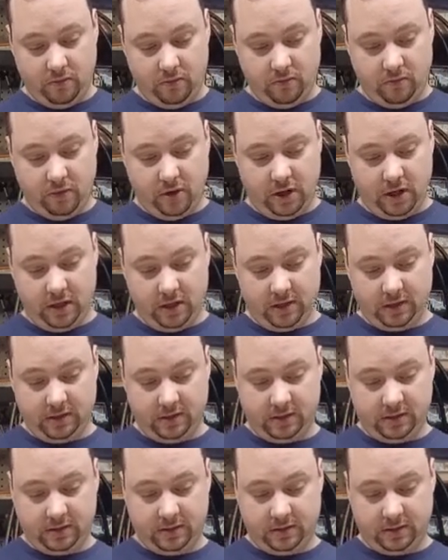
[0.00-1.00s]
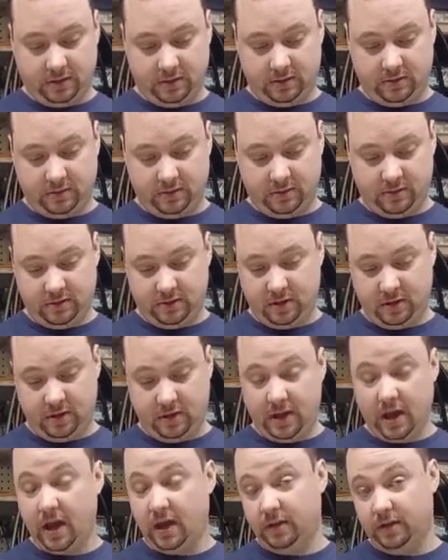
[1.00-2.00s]
was, because I
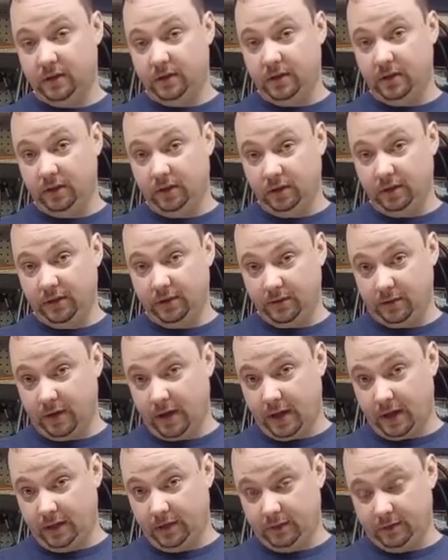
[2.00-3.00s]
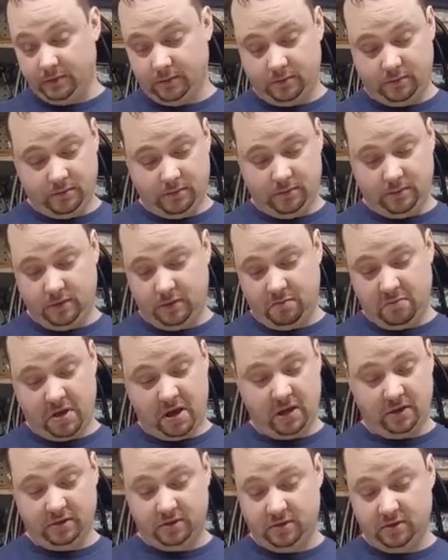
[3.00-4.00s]
already had the needle and thread, the
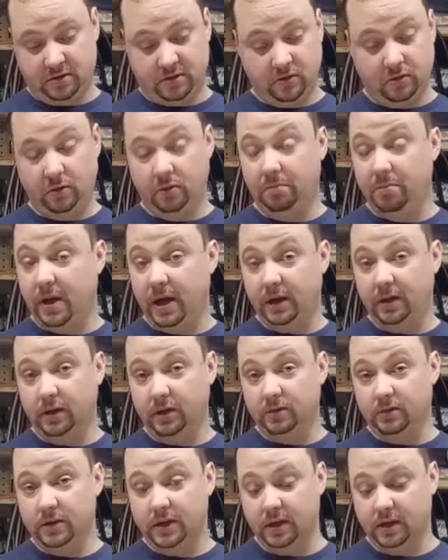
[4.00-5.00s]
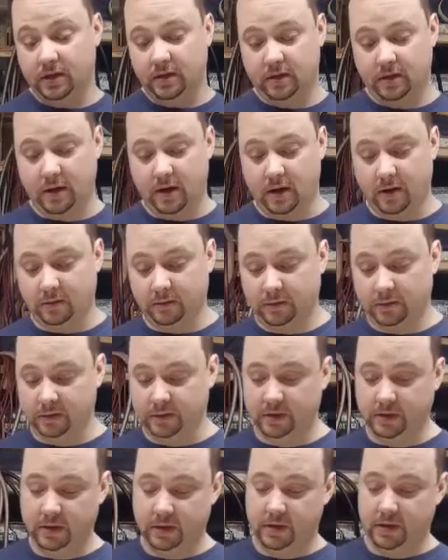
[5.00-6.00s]
bag's just an old bag that was kicking around.
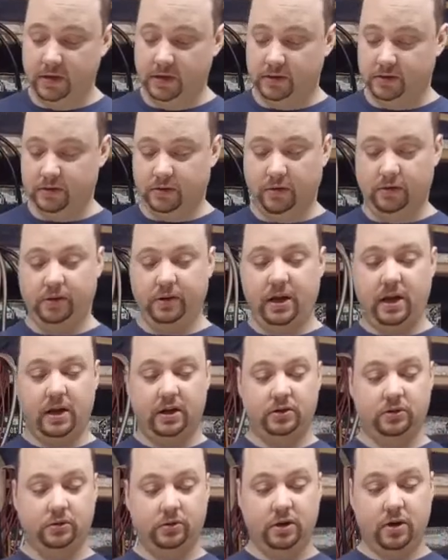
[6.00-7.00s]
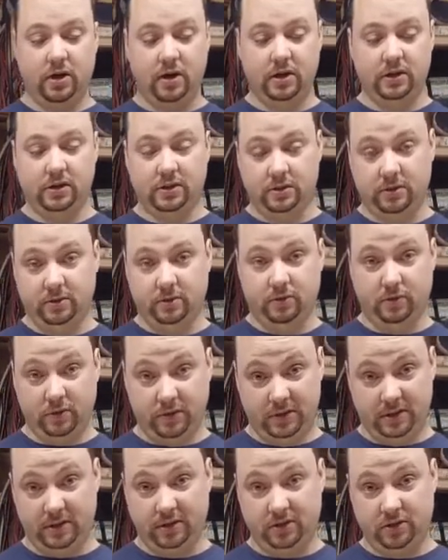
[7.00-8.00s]
So the only actual cost
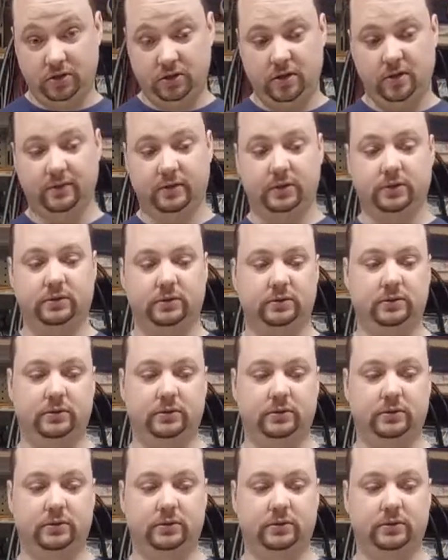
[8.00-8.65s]
was this shovel.